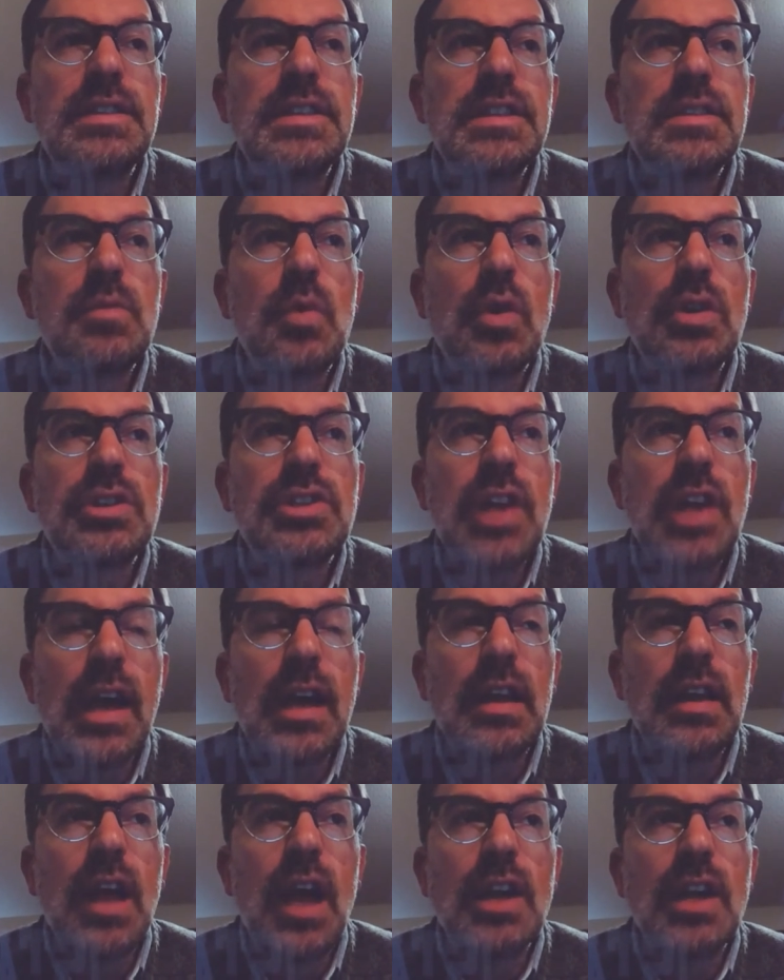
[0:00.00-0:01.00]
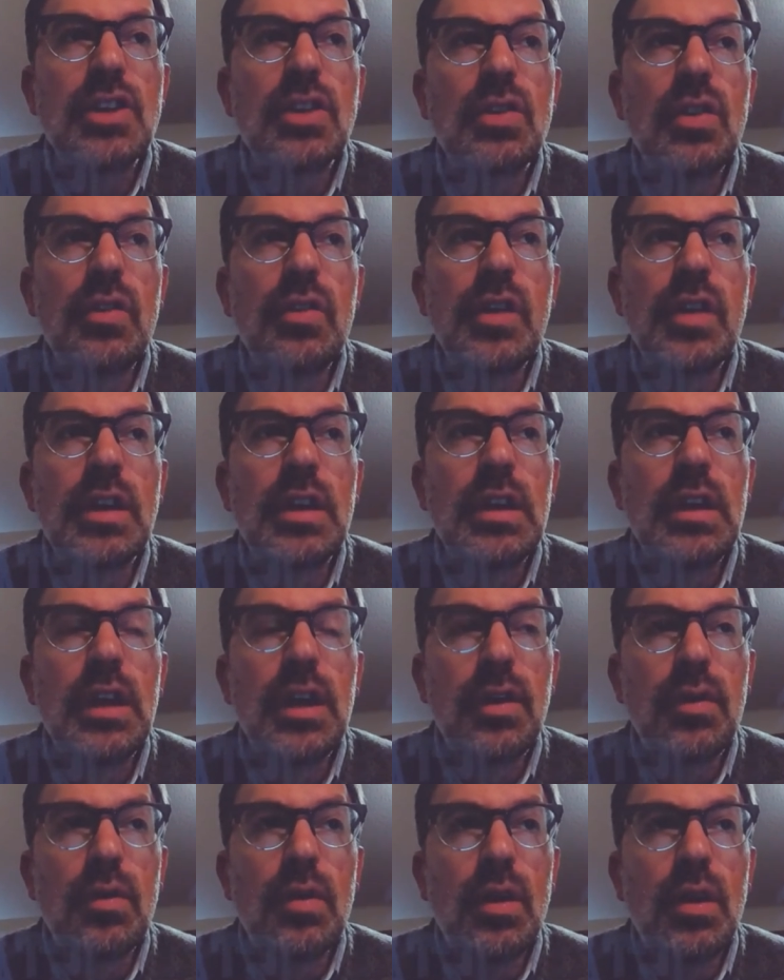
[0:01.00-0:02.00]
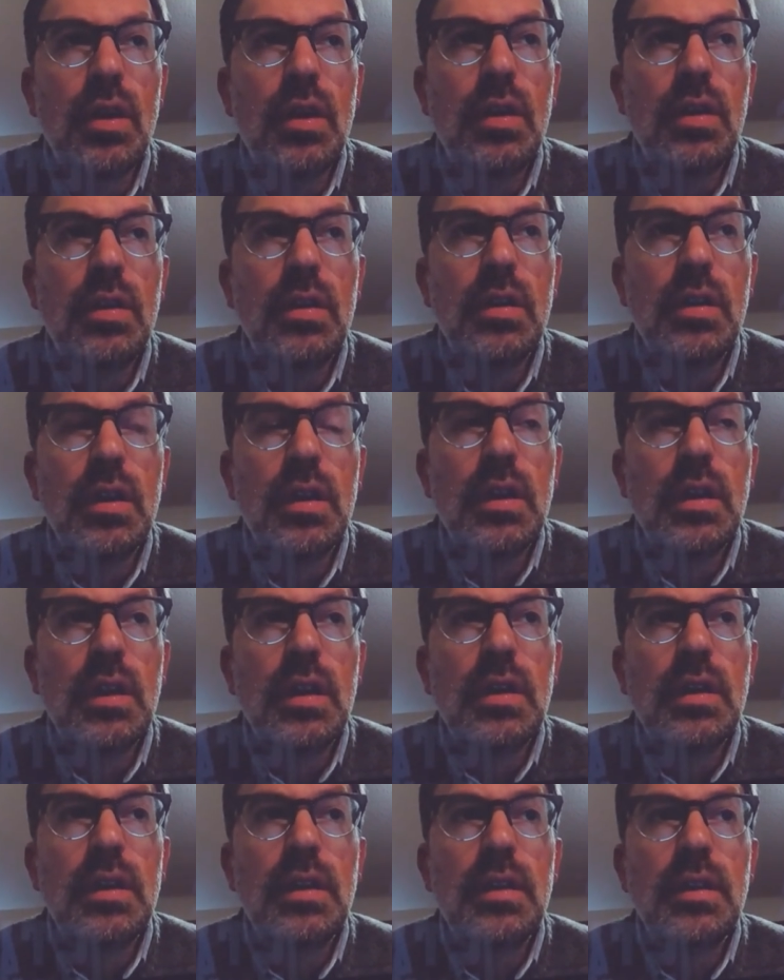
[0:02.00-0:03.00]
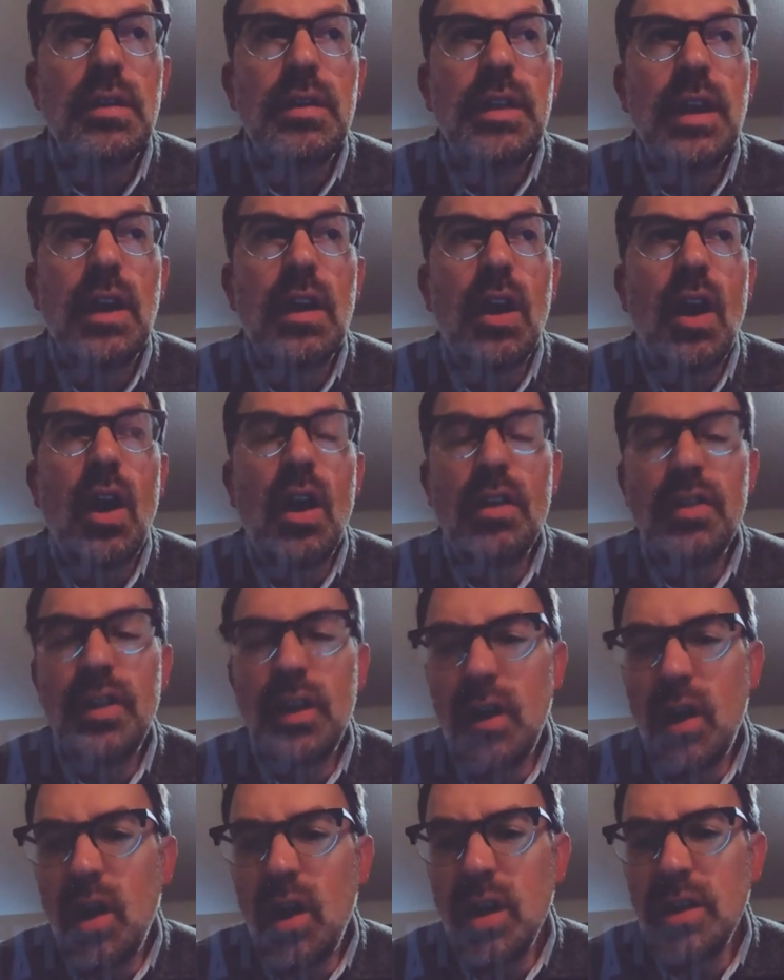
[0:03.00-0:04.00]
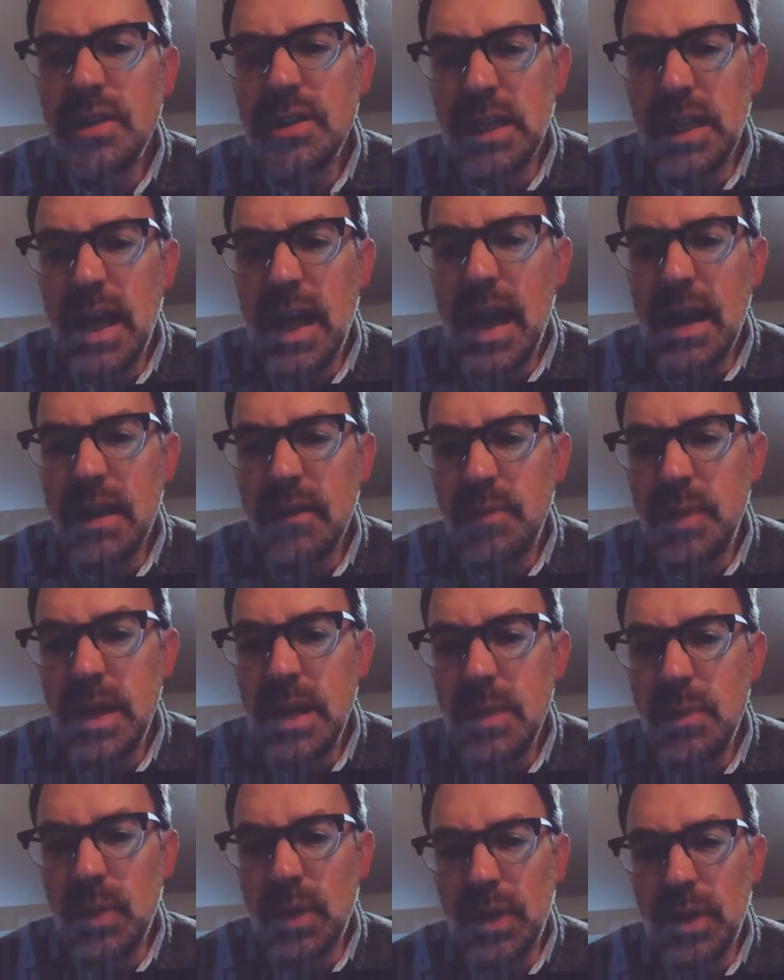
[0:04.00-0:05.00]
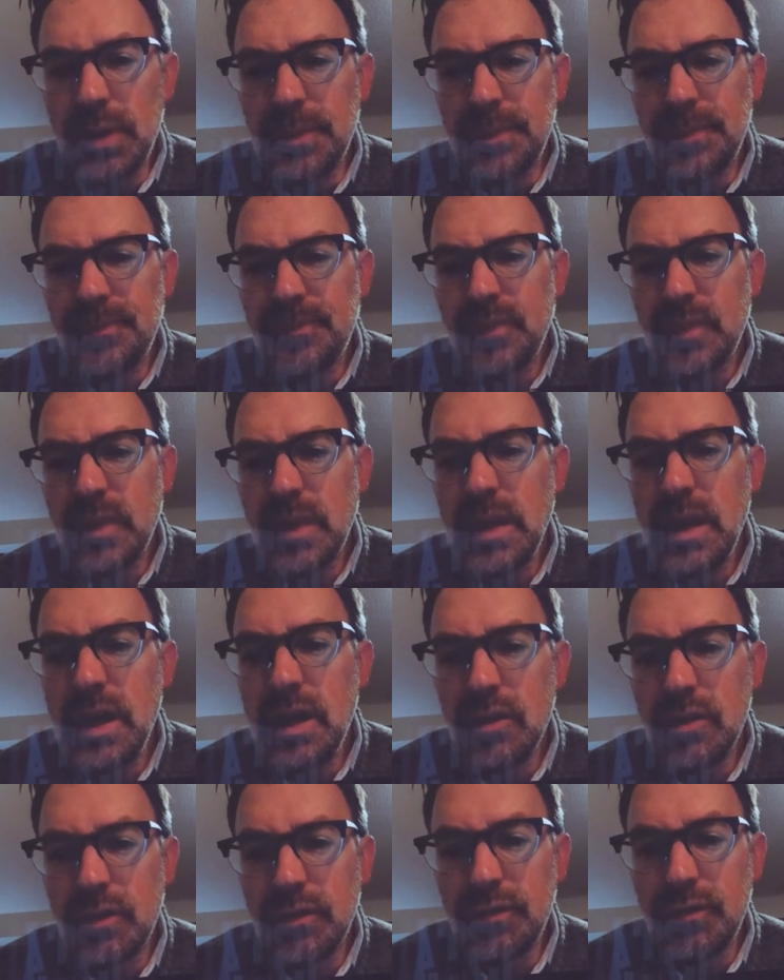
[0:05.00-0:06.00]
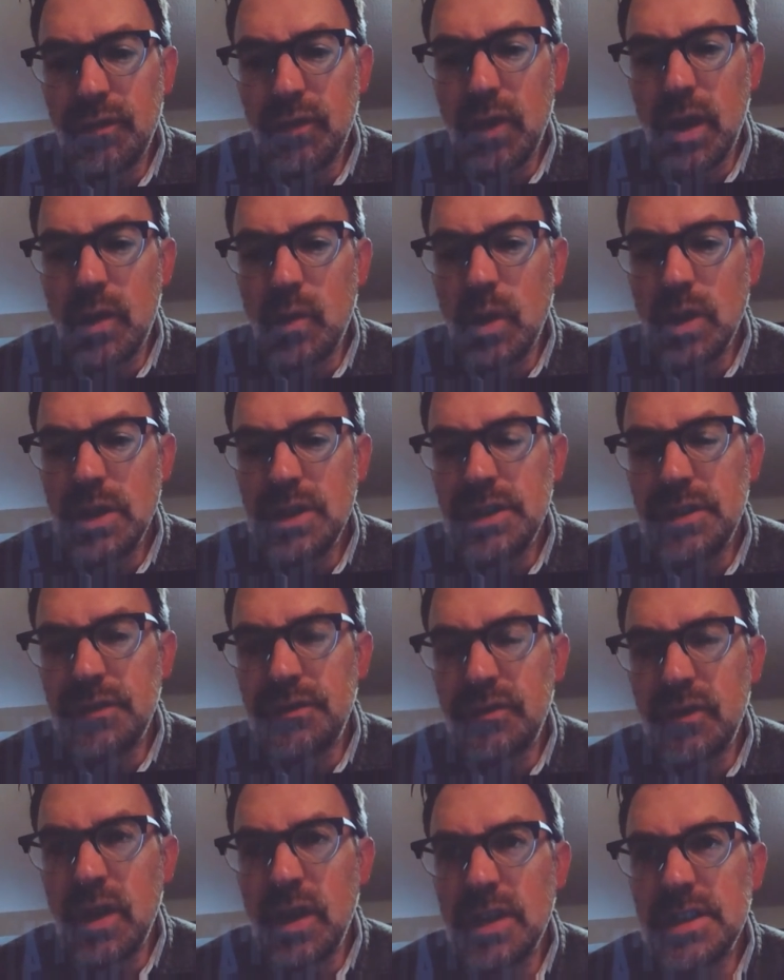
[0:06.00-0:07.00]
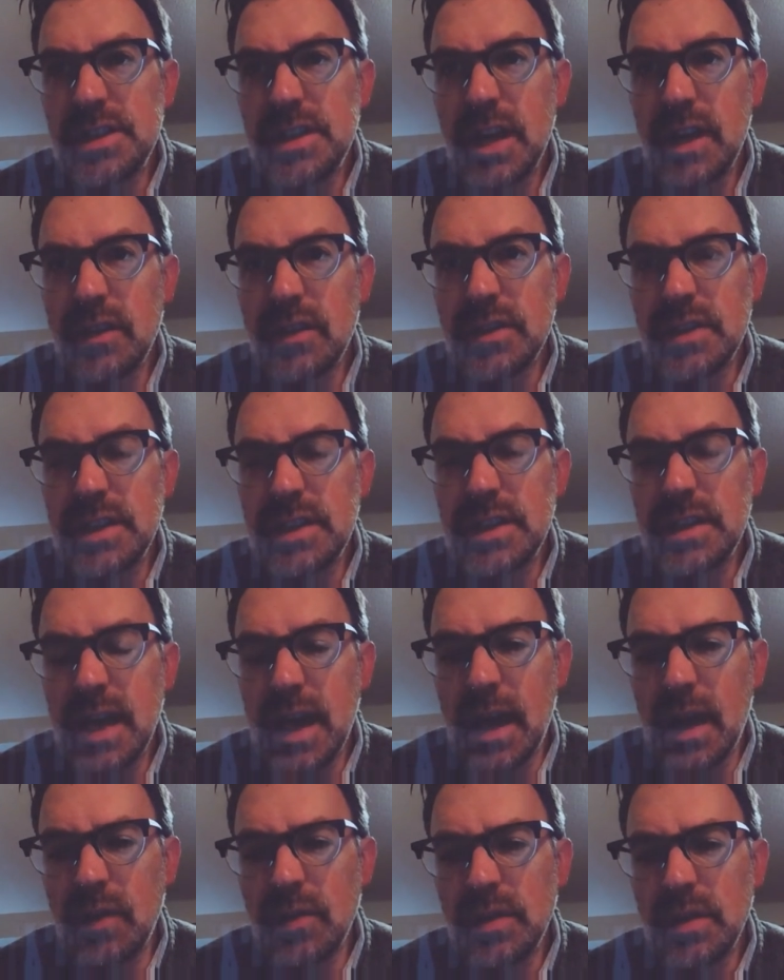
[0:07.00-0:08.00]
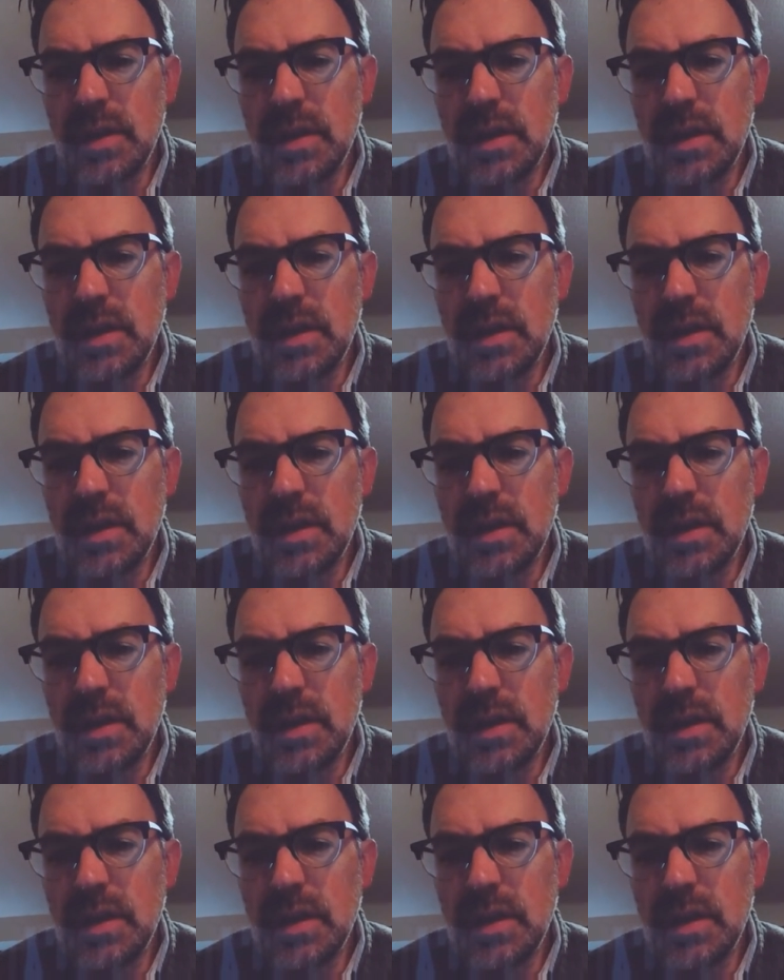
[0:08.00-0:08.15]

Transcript: this is more psychological than literal. There aren't a lot of people near the front. Once the front settles down